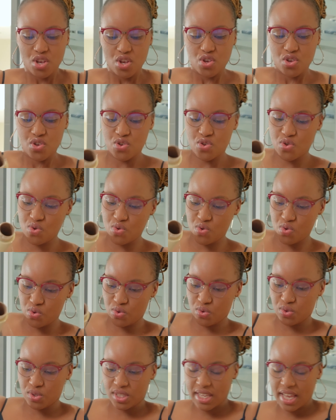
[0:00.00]

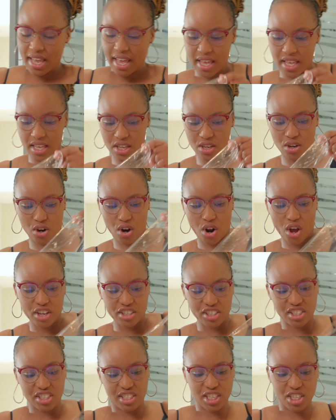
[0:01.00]
use a
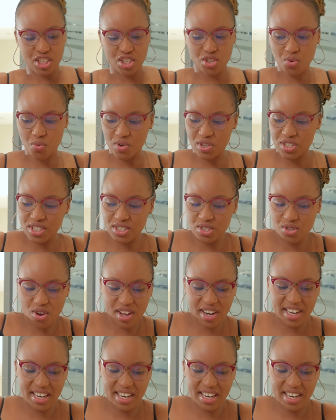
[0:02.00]
glass dish which has got a